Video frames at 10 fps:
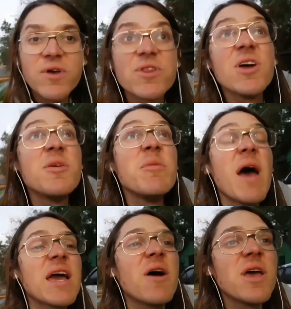Feels good to be
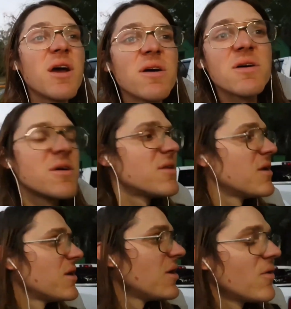back out here,
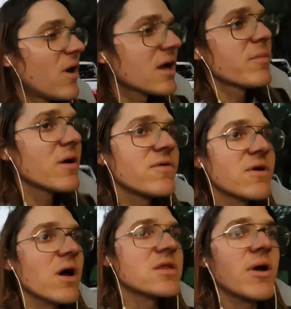walking barefoot
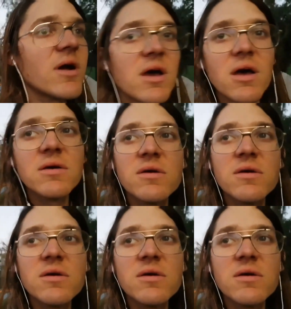across America.